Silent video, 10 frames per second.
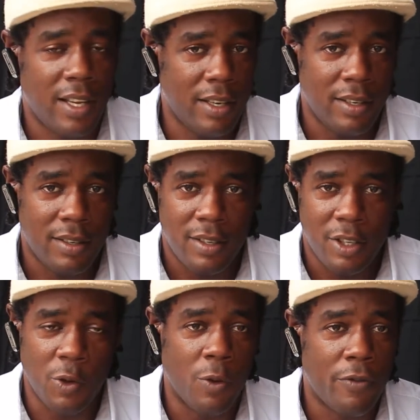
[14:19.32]

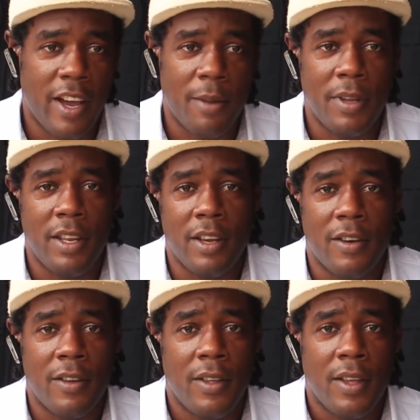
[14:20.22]
and you'll find me
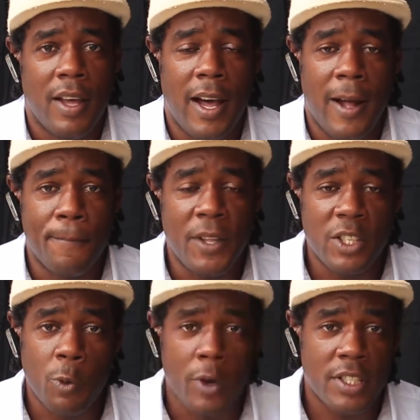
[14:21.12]
there.
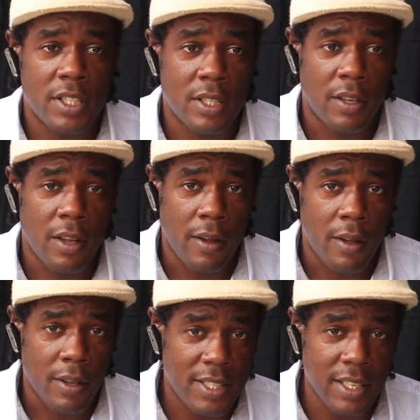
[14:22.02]
This was
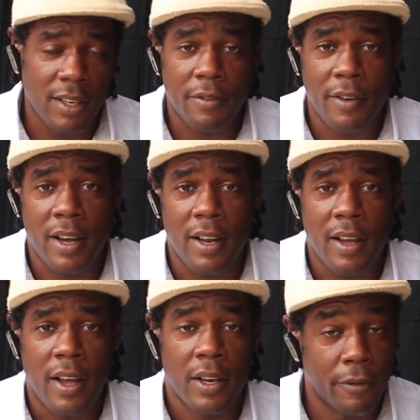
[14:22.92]
Single Father,
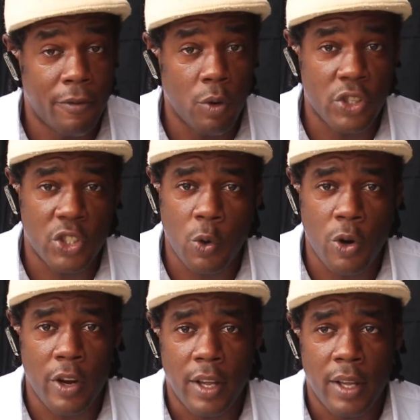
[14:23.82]
the full
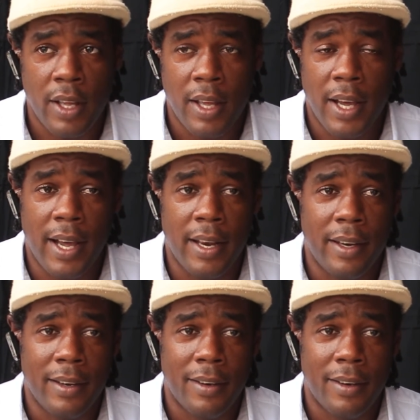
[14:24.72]
story, and